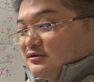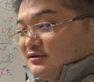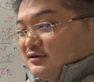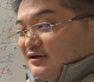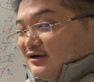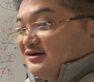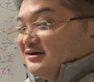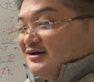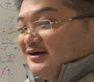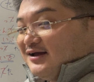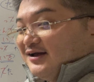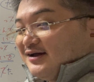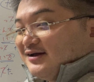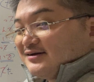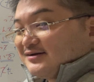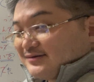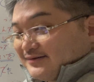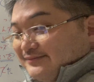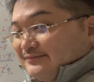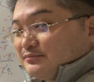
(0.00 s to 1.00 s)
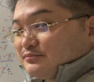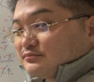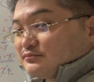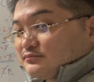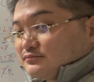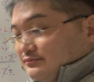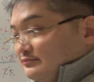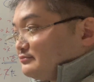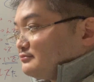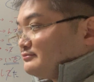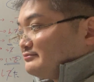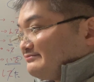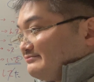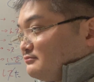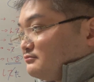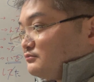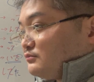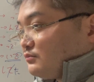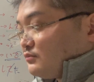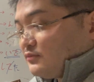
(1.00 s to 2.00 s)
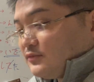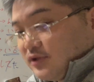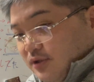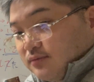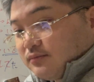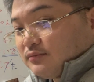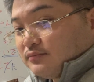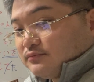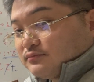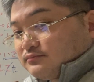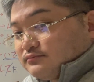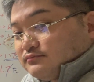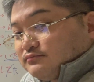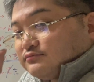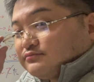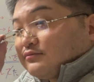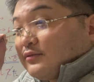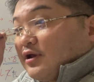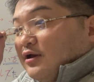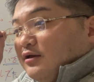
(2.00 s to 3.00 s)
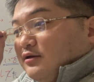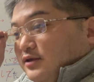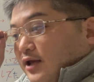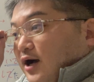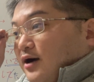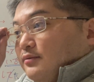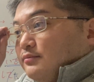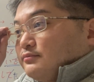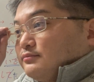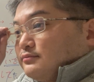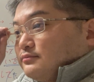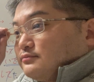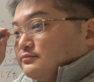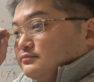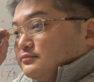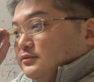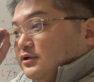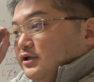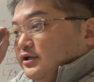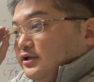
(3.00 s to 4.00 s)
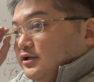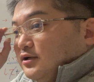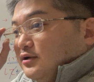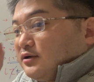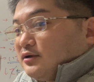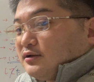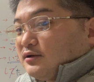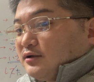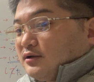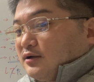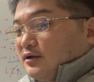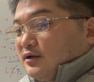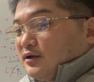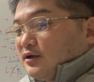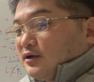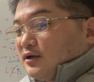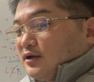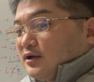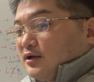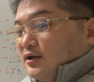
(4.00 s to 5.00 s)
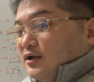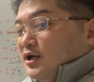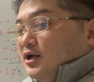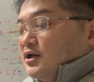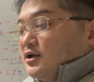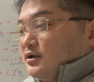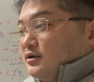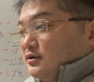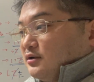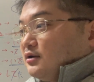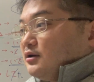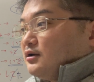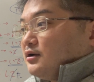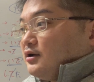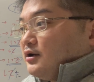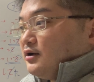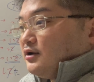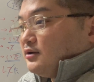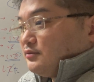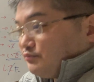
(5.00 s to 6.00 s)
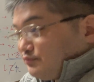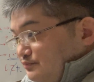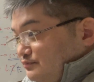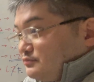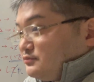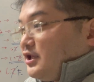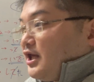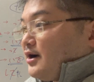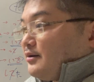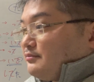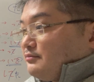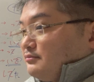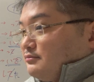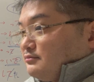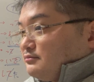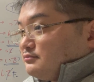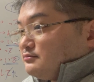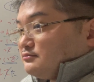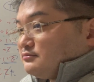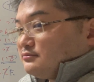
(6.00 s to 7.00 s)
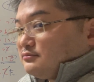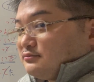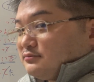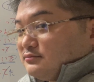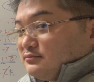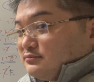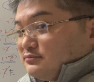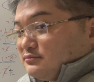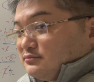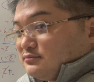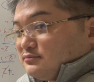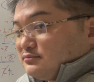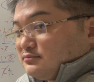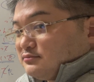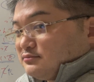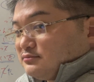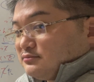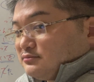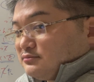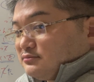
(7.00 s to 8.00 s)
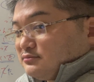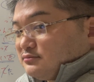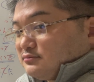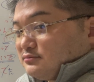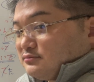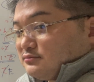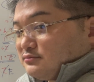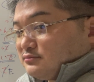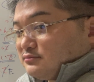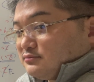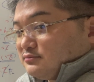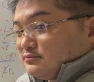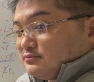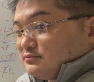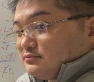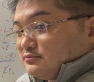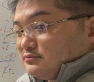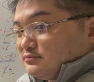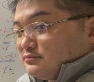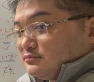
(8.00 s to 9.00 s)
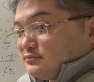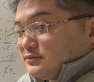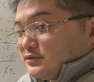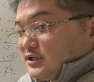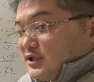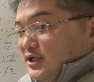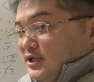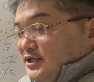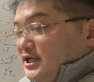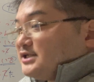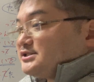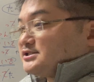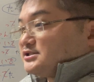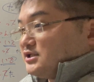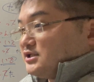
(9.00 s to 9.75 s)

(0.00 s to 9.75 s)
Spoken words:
until you finish speaking to know what you would, just what you were talking about, what the context of the thing is, but also when that thing happens. Yes,